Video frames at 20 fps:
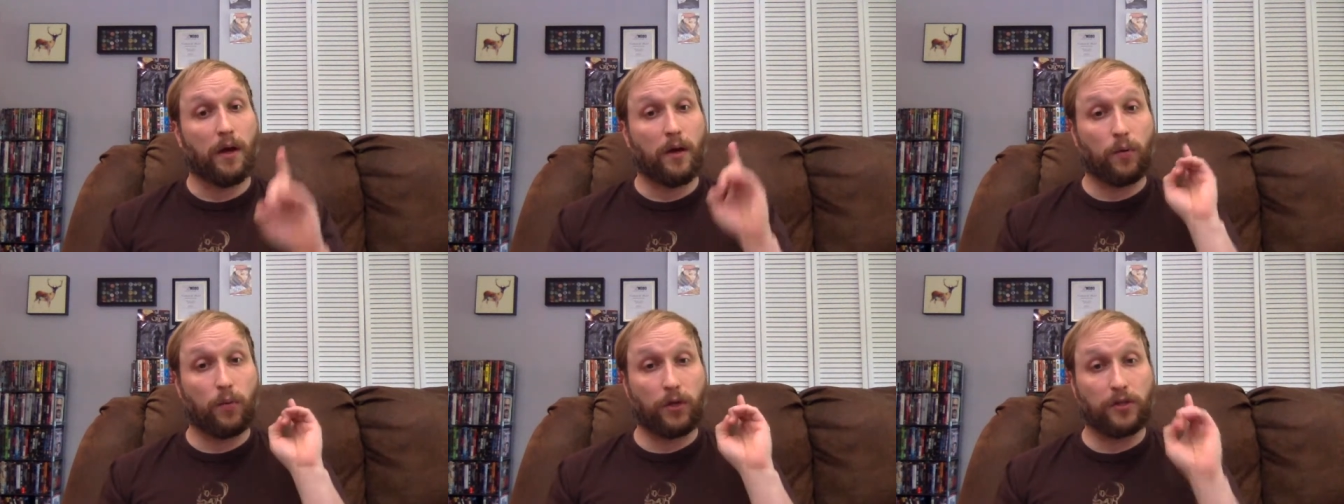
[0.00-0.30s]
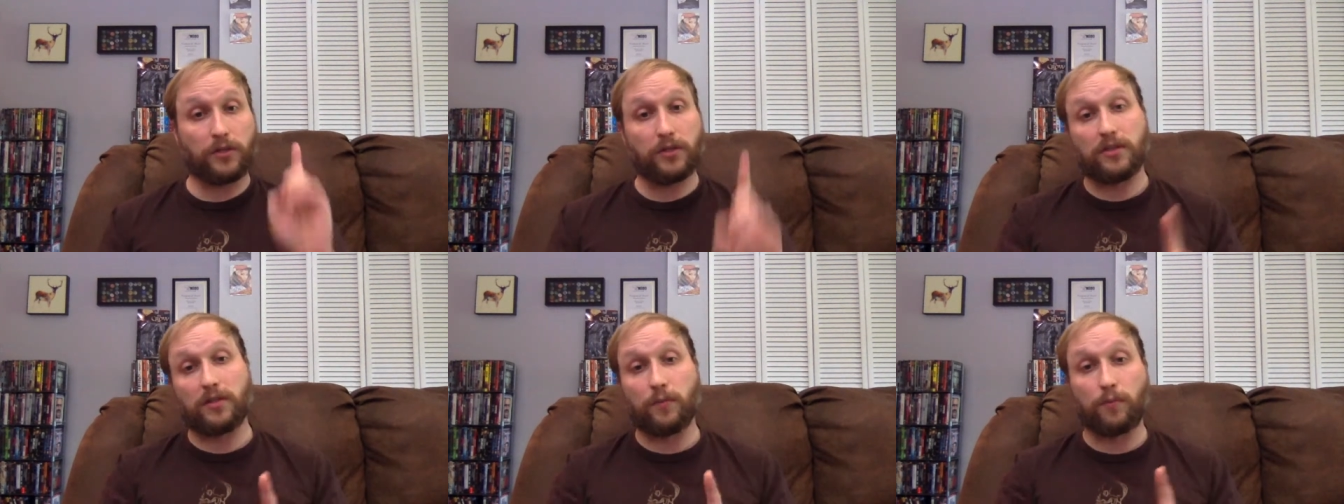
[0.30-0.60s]

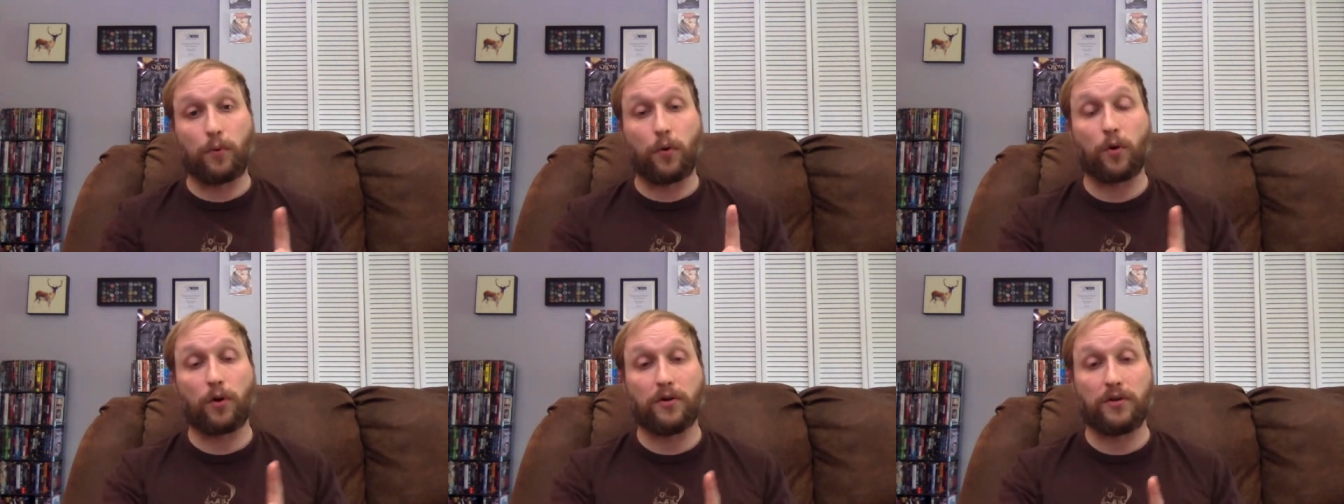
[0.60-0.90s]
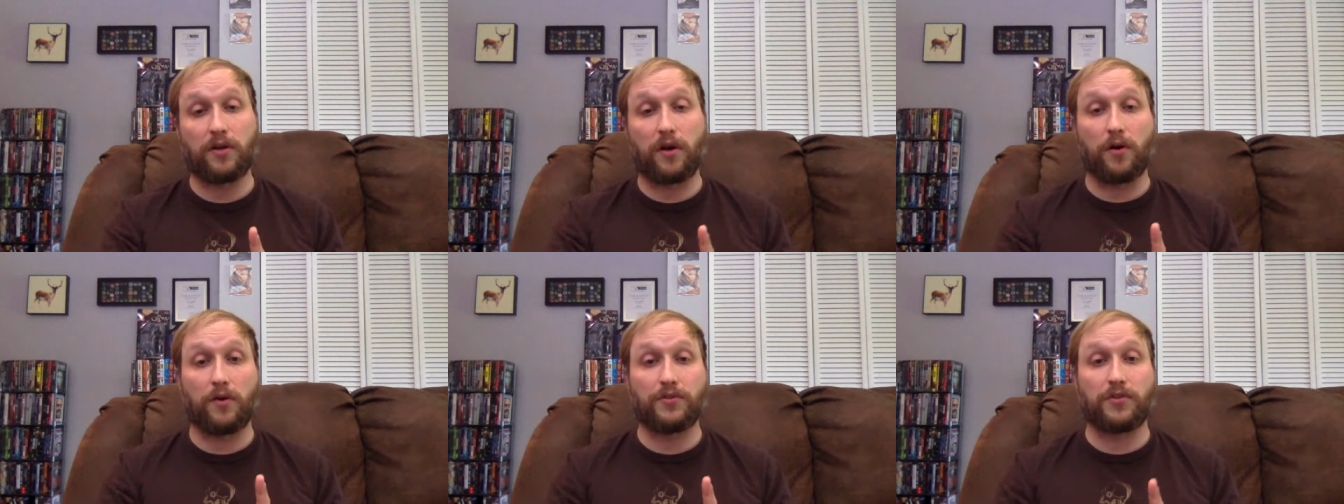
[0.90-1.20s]
which is
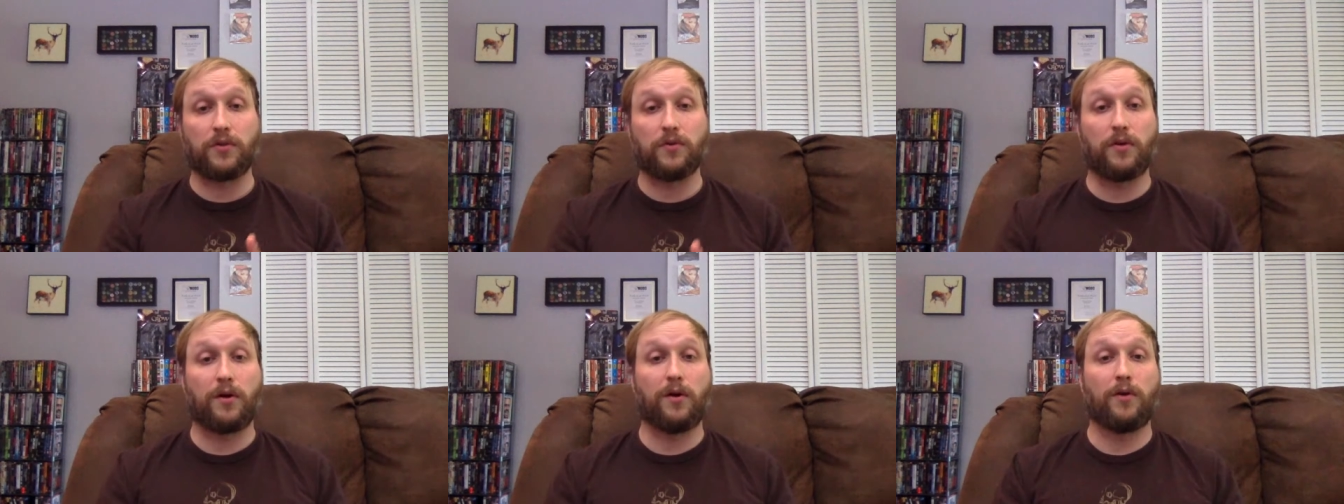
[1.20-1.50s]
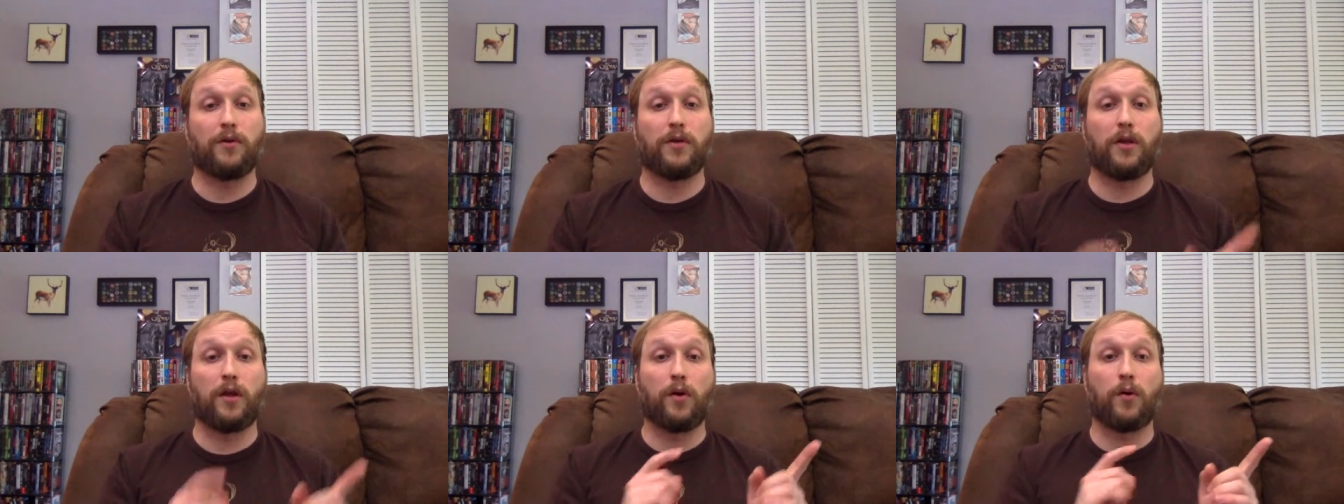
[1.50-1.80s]
important to also
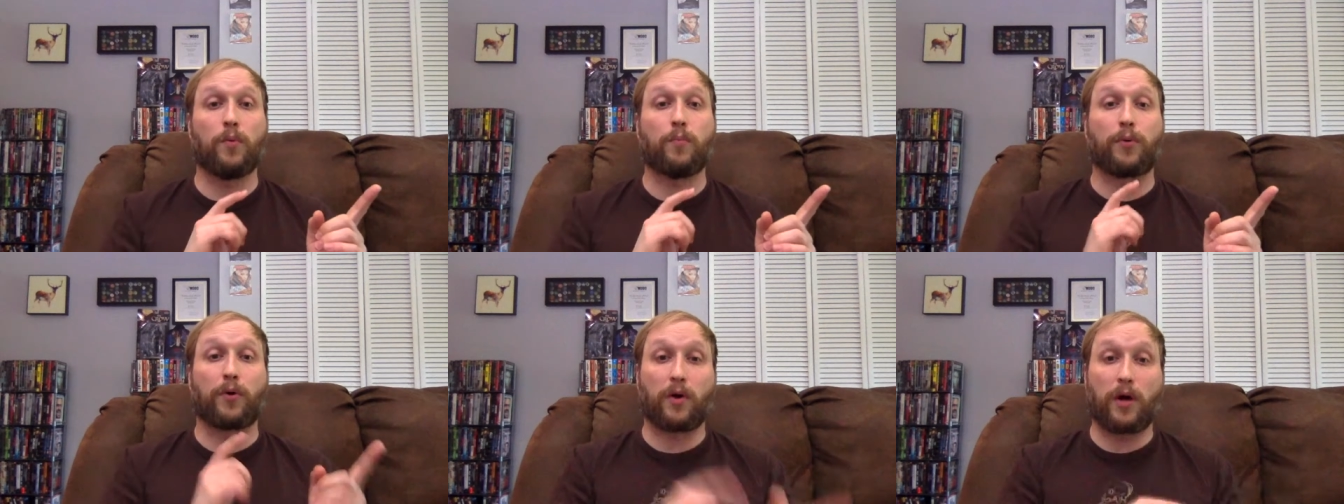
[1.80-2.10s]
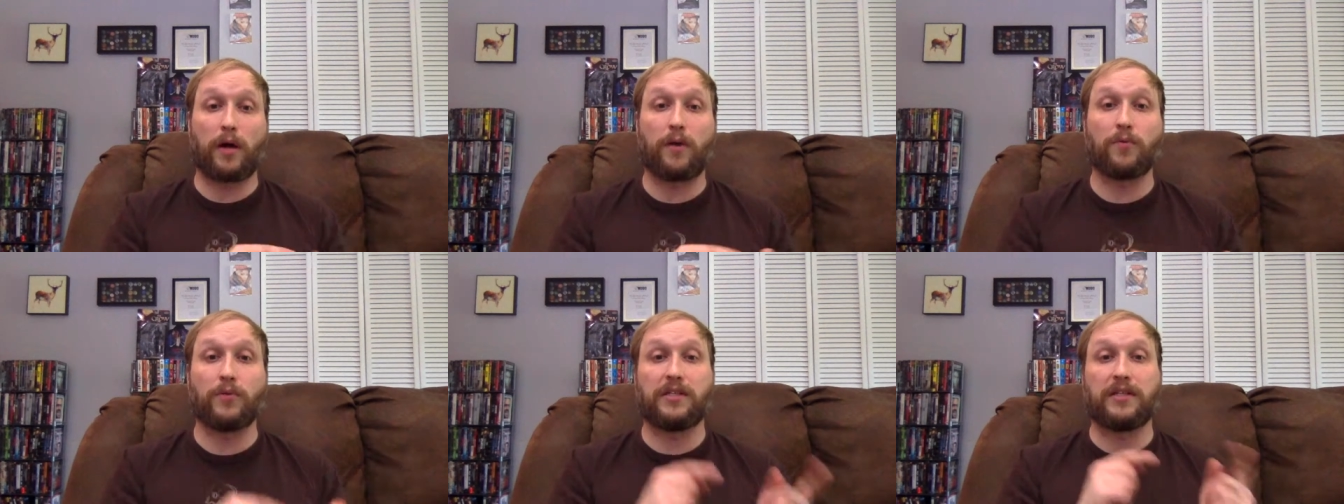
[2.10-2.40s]
note. You know,
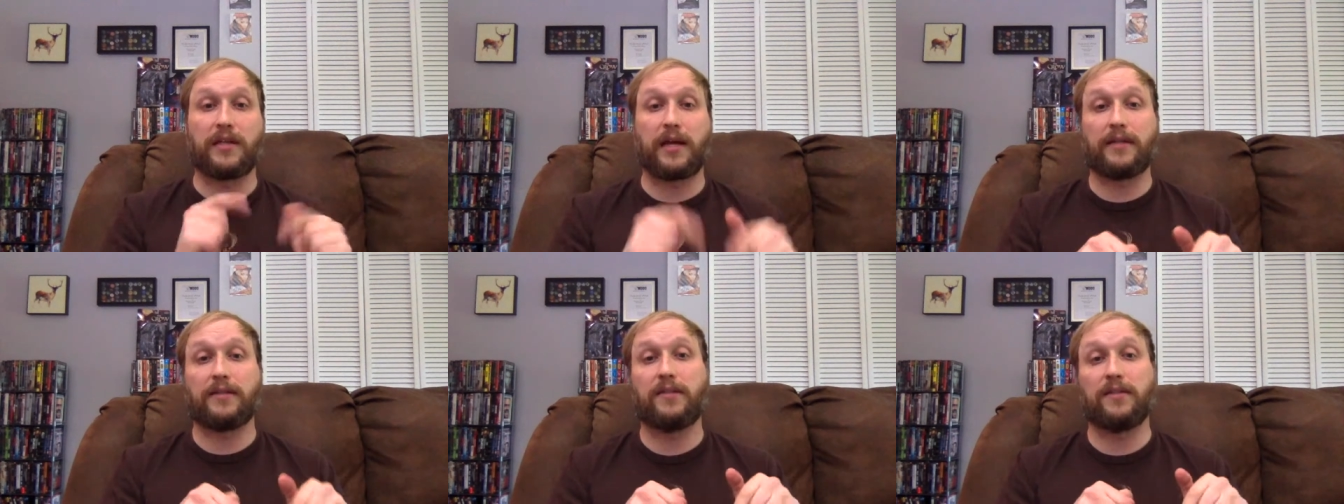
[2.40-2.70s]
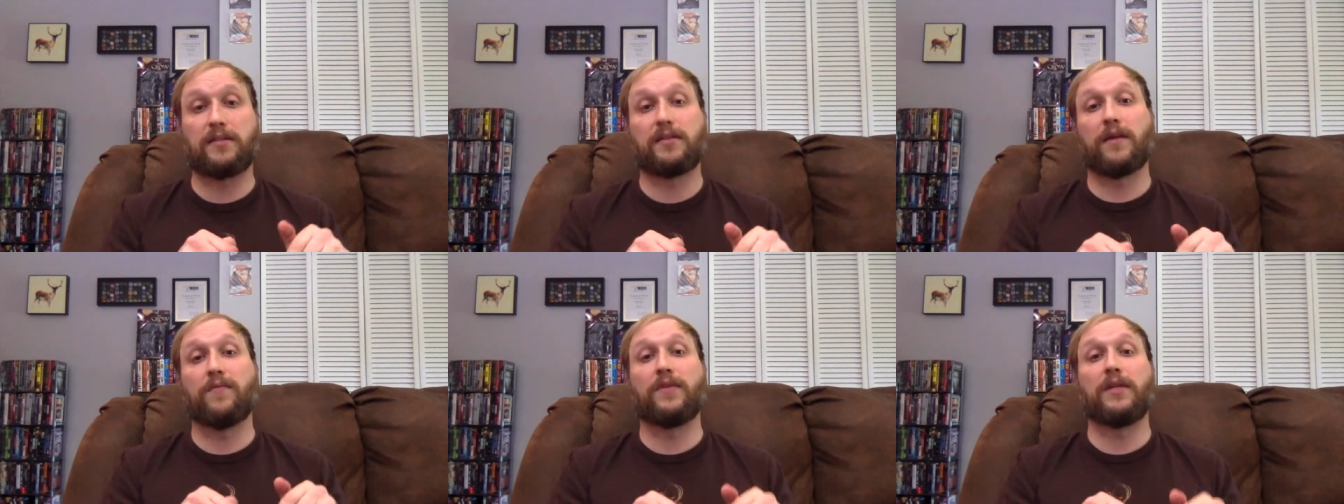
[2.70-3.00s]
Piranha was in
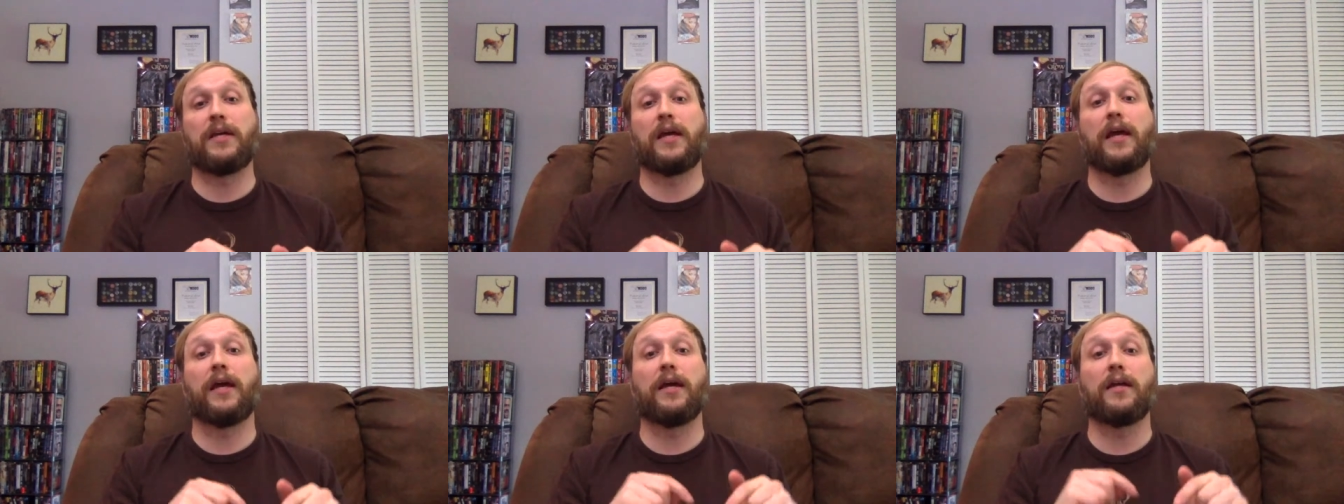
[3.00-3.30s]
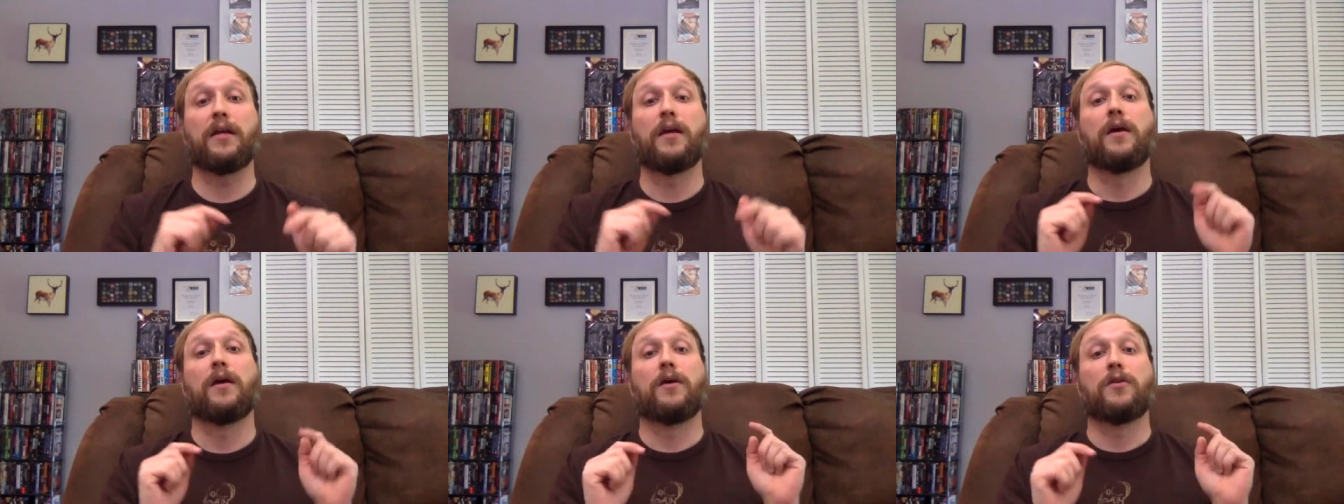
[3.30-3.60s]

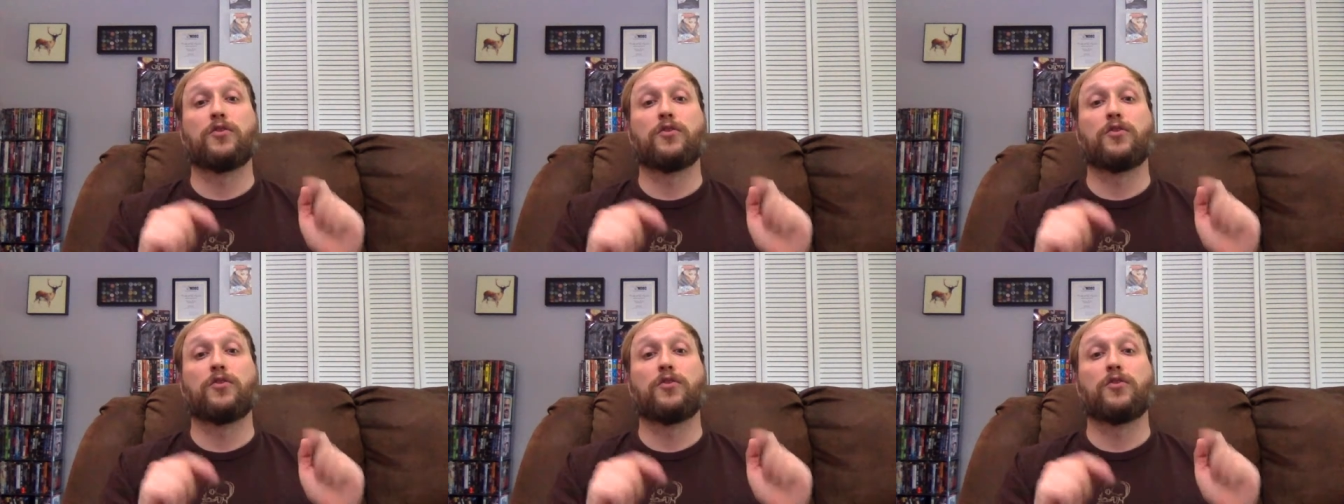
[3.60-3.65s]
1978,